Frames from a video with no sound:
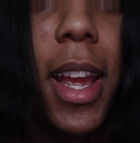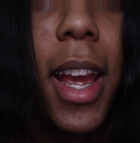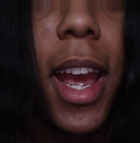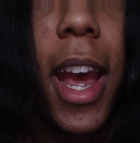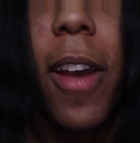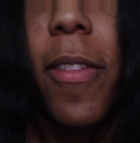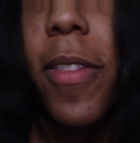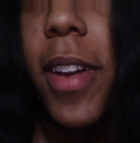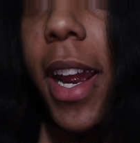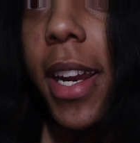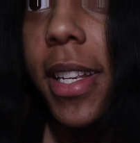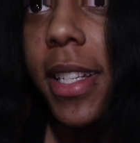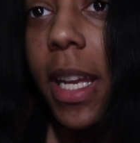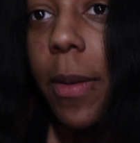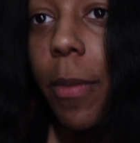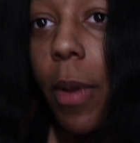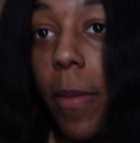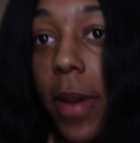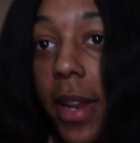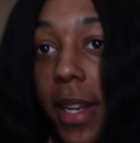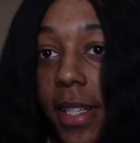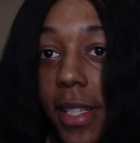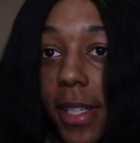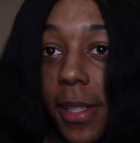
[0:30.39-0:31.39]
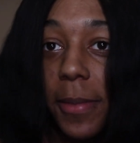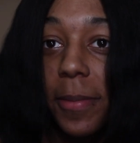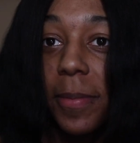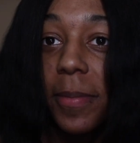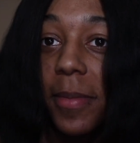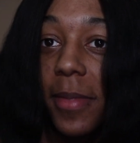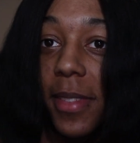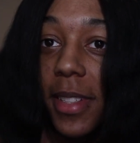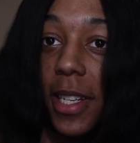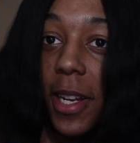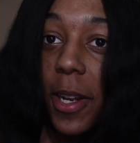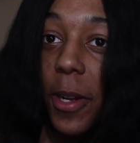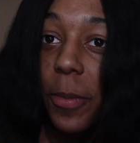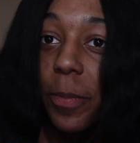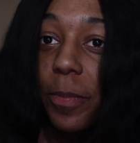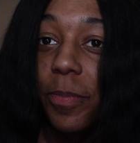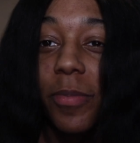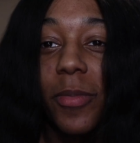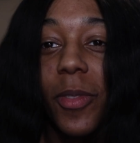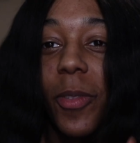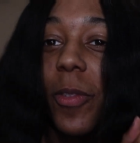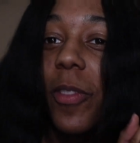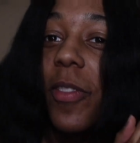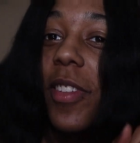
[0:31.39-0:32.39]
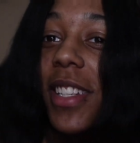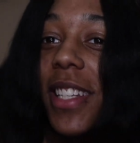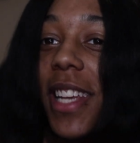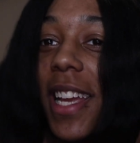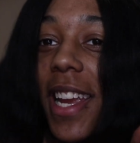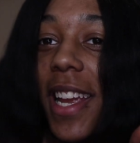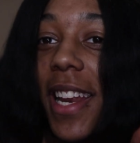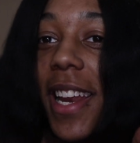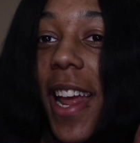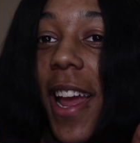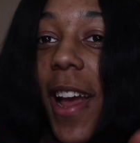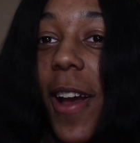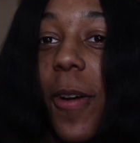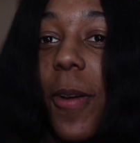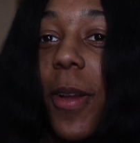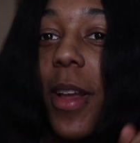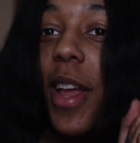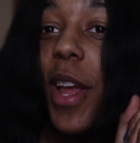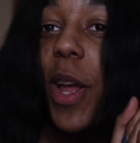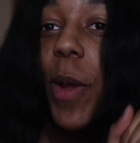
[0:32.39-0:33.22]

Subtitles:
I forgot to take my medicine, so we're gonna take it now.